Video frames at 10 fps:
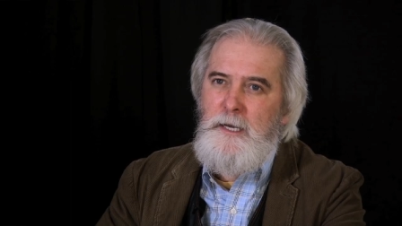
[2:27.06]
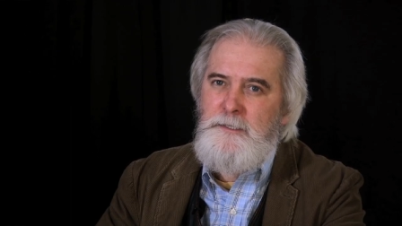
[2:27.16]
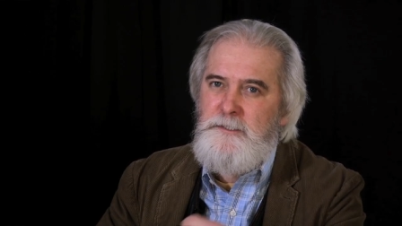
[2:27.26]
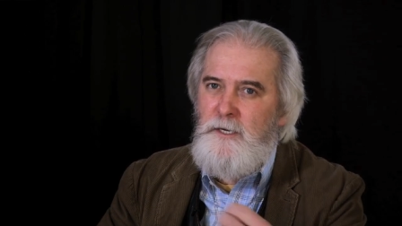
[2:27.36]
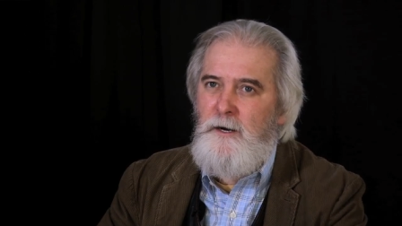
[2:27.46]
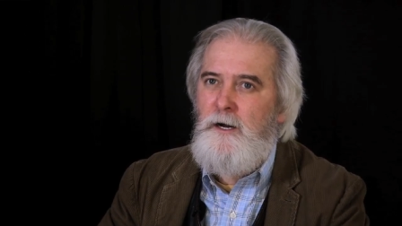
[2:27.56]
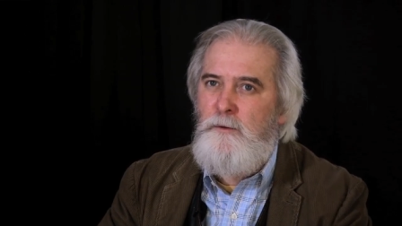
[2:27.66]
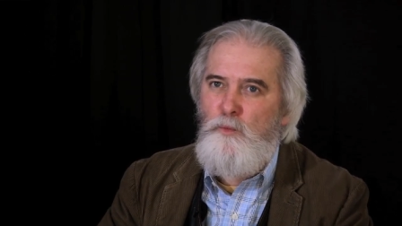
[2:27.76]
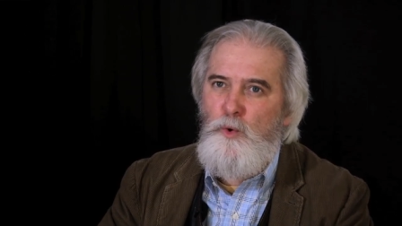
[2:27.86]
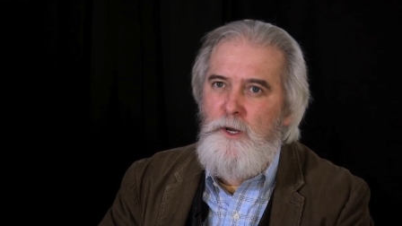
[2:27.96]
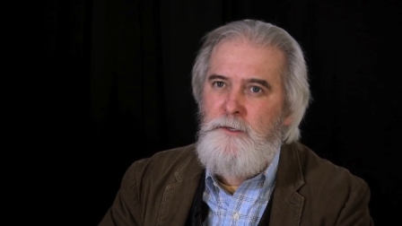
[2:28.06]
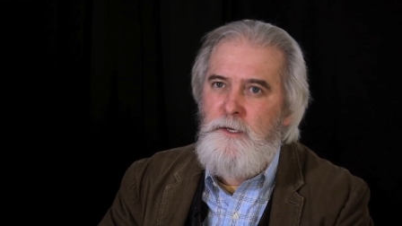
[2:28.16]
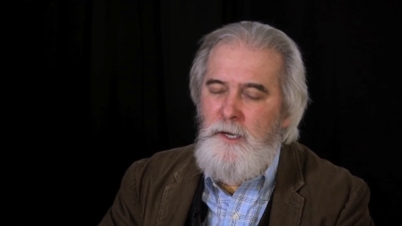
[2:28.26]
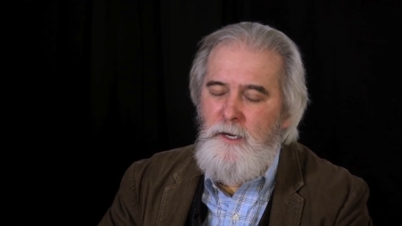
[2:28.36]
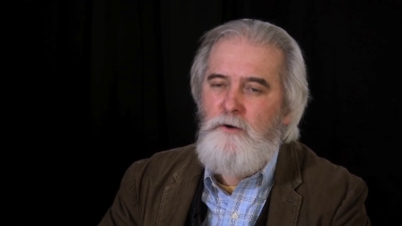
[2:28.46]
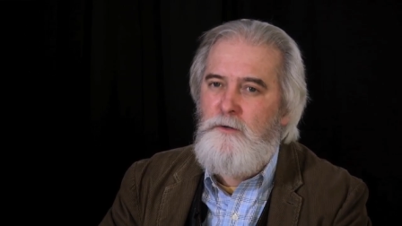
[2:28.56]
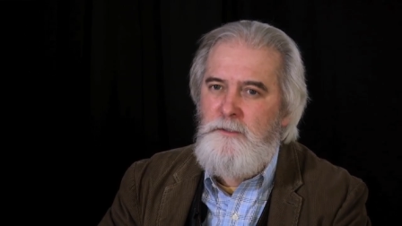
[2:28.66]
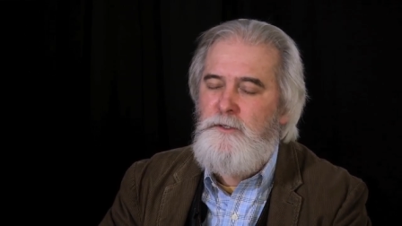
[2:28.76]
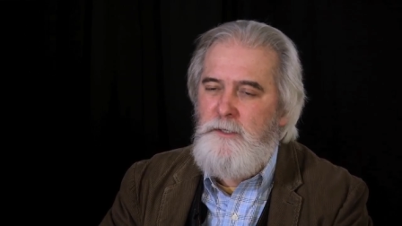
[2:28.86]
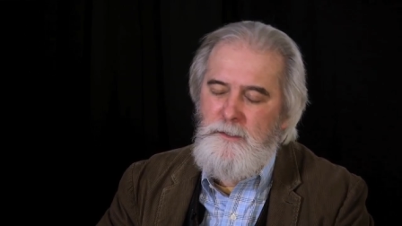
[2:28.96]
at a time when here
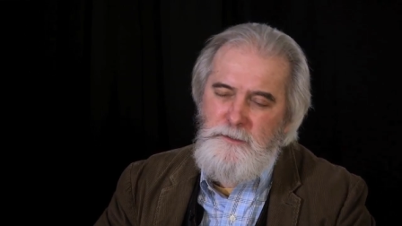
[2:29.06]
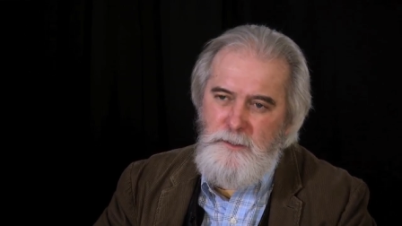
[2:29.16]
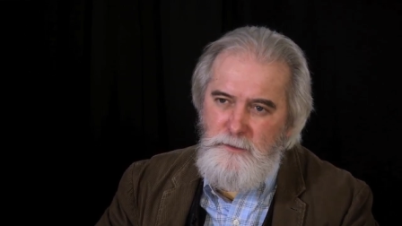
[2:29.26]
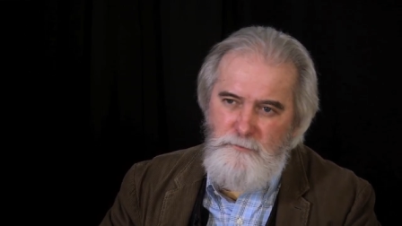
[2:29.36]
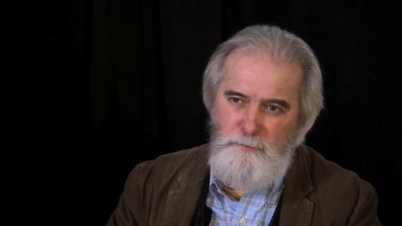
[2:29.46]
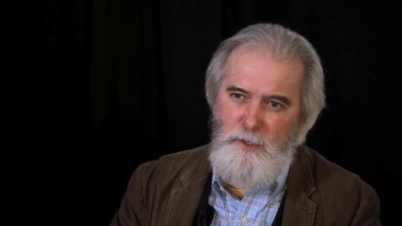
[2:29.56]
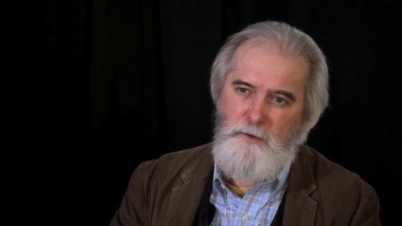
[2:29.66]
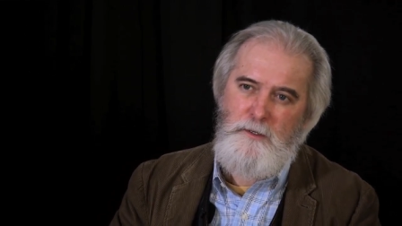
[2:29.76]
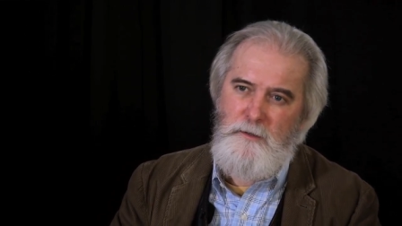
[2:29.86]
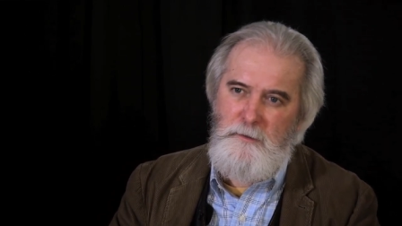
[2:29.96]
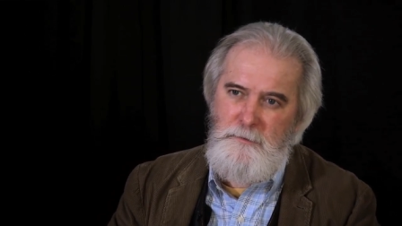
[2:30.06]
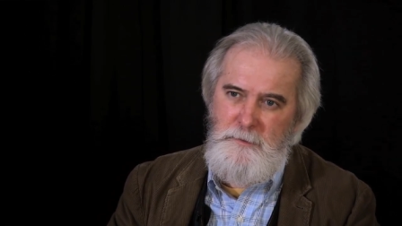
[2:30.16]
in the United States of America,